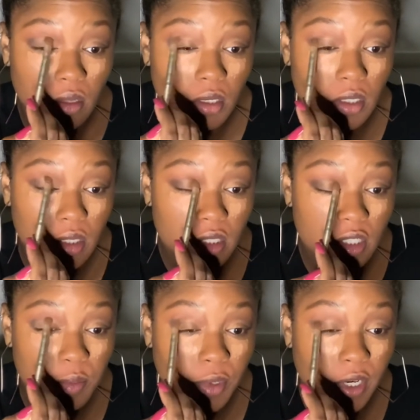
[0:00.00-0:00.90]
This is
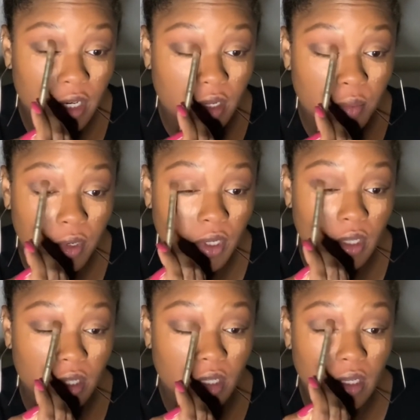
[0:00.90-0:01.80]
spreading it pretty
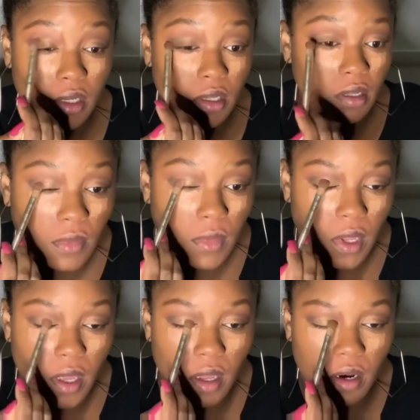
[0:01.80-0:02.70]
good.
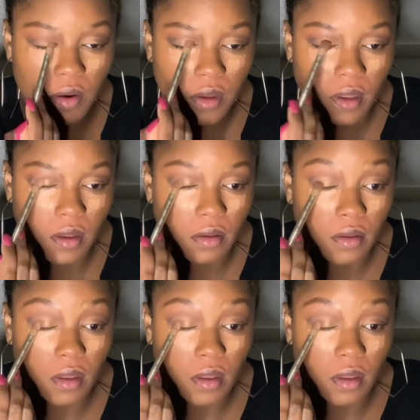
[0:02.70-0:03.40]
Yeah, there we go.